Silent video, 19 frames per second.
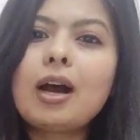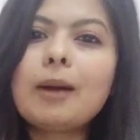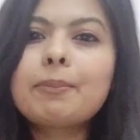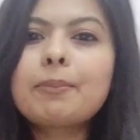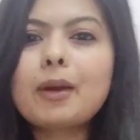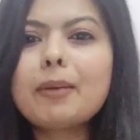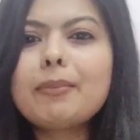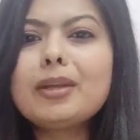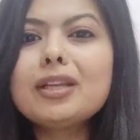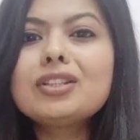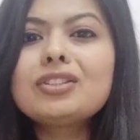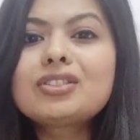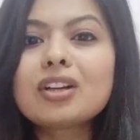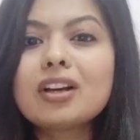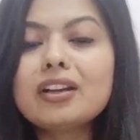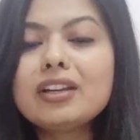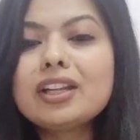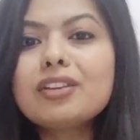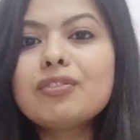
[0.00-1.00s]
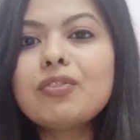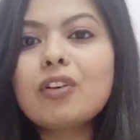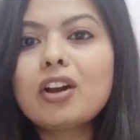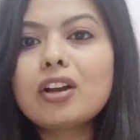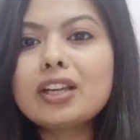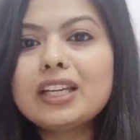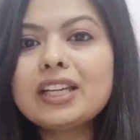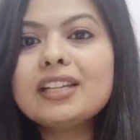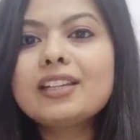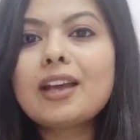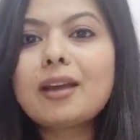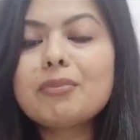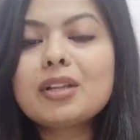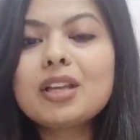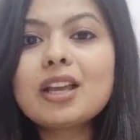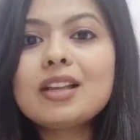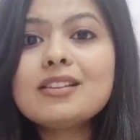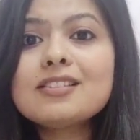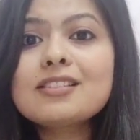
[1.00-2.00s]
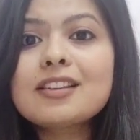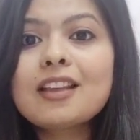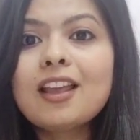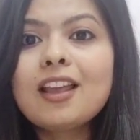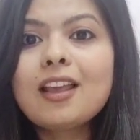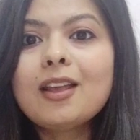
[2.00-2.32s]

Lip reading: upcoming journey for NEET MDS.